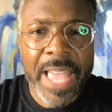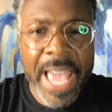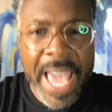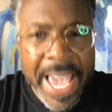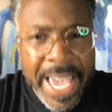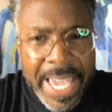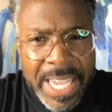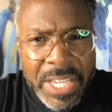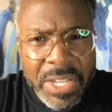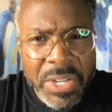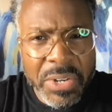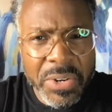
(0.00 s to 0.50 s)

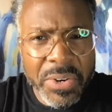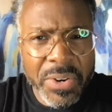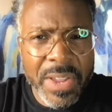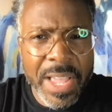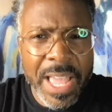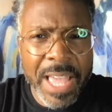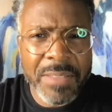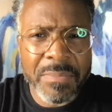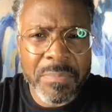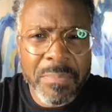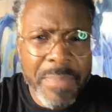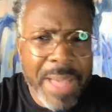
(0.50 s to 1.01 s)
Anger
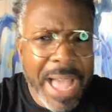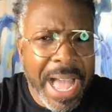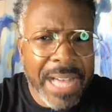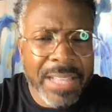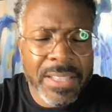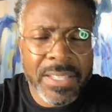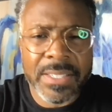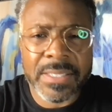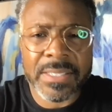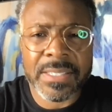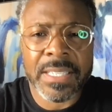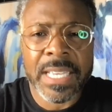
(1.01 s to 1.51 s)
and
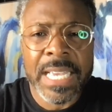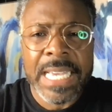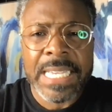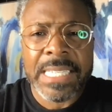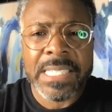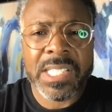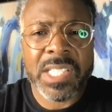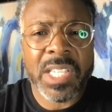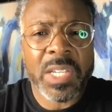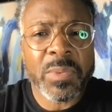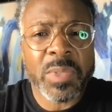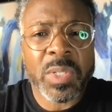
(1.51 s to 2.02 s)
malice
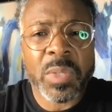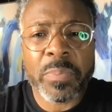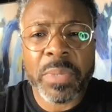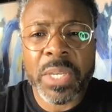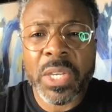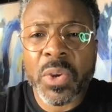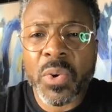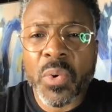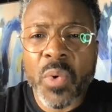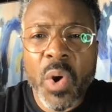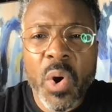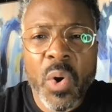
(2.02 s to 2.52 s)
seem to be
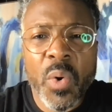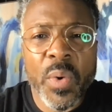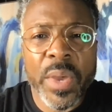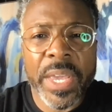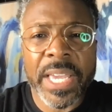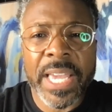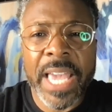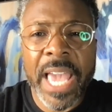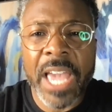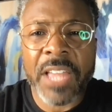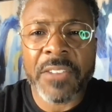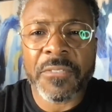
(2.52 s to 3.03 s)

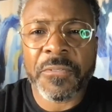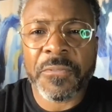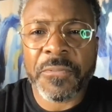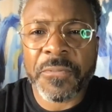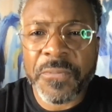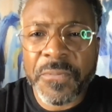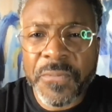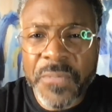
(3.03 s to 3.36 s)
growing and